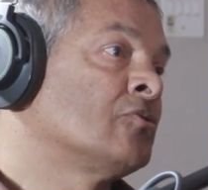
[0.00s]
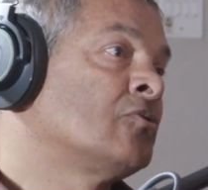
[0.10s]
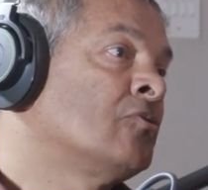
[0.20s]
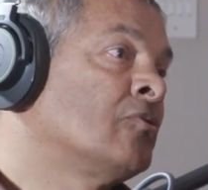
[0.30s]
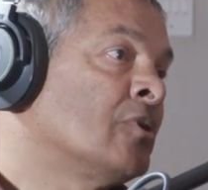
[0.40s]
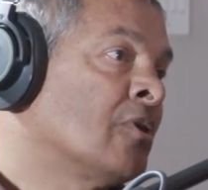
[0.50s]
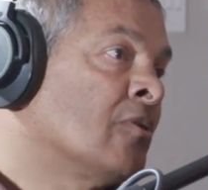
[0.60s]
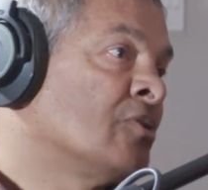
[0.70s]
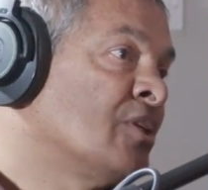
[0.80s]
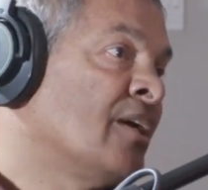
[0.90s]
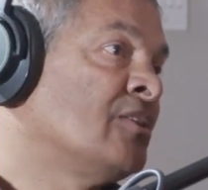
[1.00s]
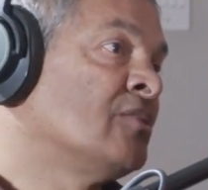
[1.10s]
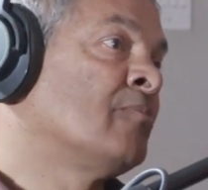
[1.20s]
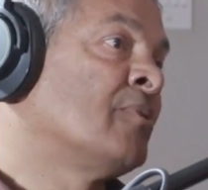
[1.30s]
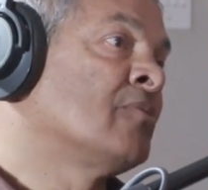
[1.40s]
through the
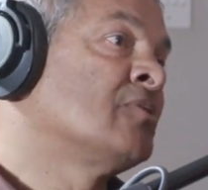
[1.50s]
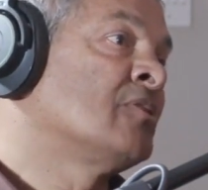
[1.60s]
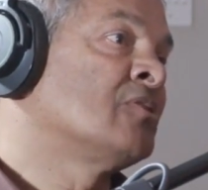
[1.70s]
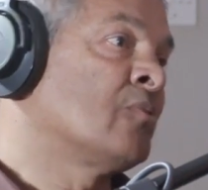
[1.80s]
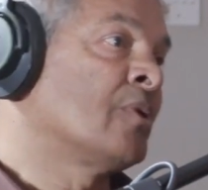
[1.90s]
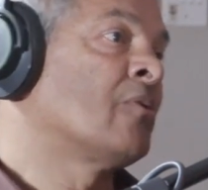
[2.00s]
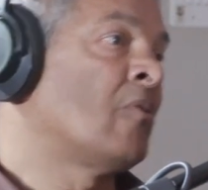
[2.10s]
negotiation process where